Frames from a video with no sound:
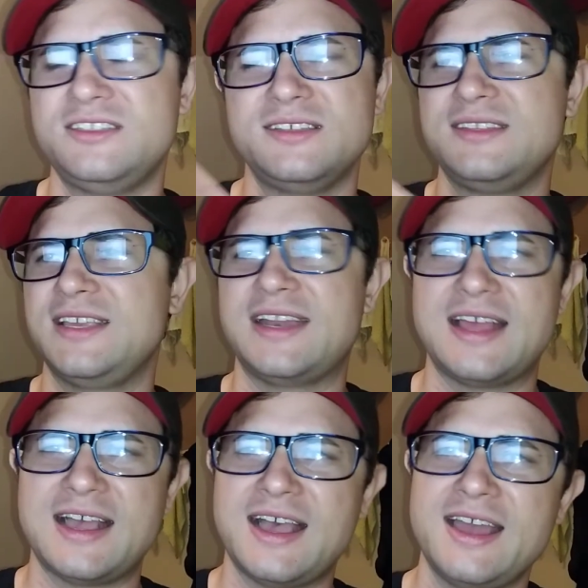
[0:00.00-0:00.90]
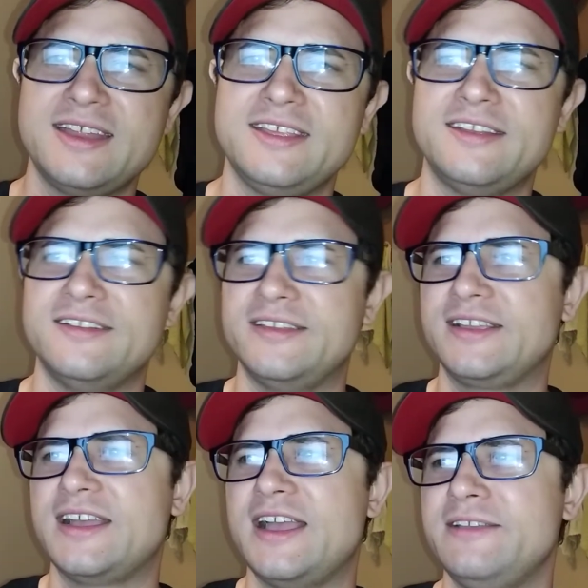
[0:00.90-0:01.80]
just get out of here,
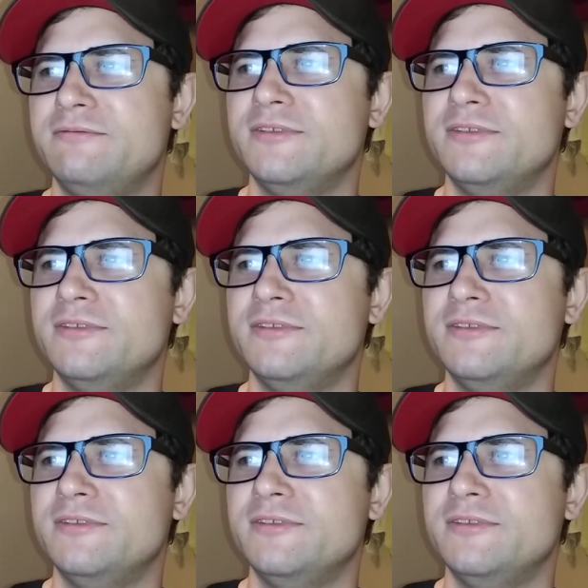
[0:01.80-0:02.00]
like, I